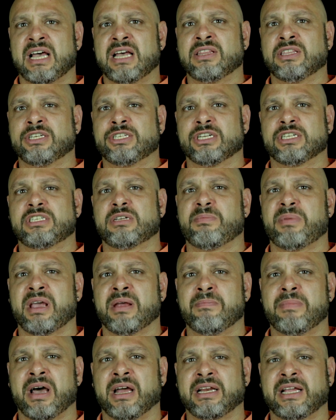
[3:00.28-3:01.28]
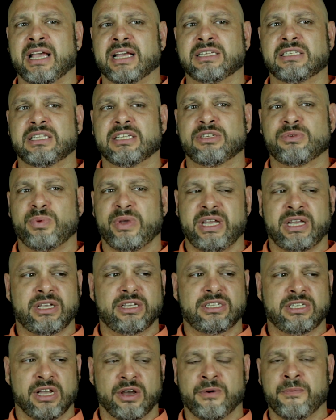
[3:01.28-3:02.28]
on the Just Japan podcast this week.
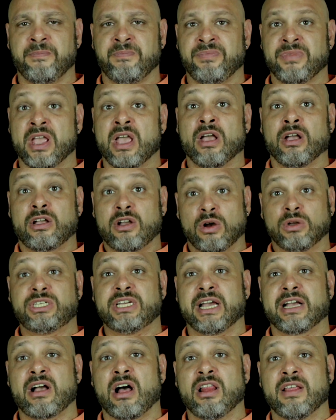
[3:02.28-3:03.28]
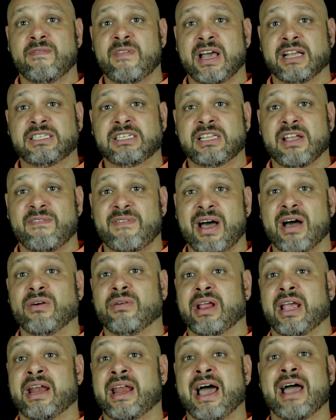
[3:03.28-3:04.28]
So go check all of that stuff
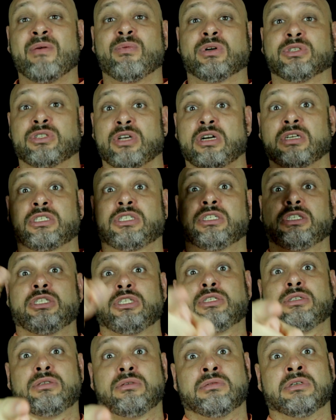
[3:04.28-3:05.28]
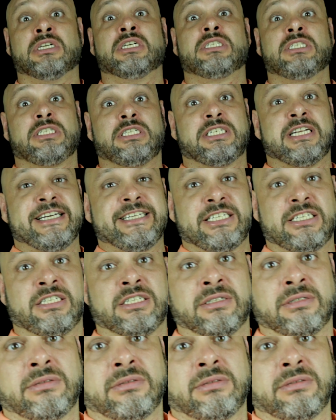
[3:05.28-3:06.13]
out, and I will talk to you later.